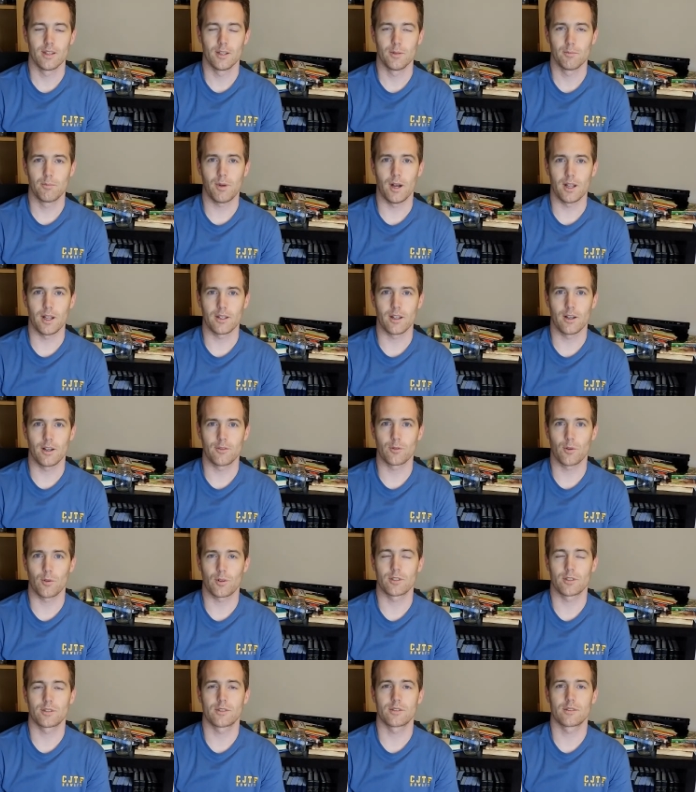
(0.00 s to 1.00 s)
But of
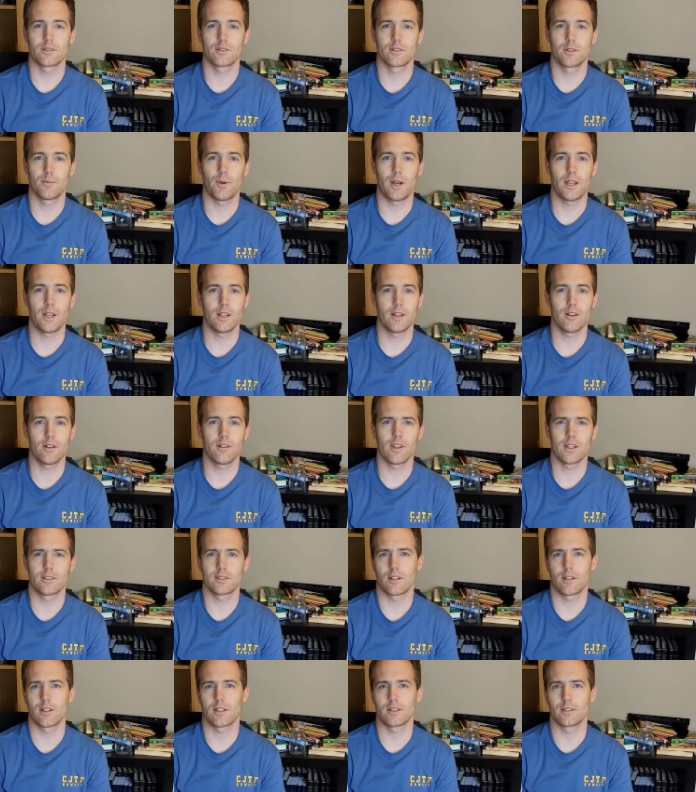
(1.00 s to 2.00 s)
course, to my ear, they
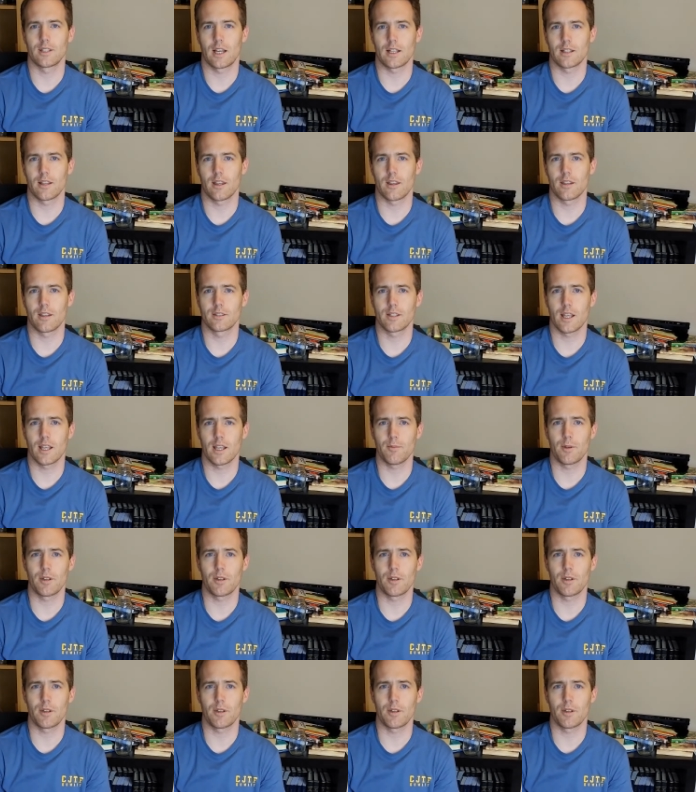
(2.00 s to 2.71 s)
sound exactly the same,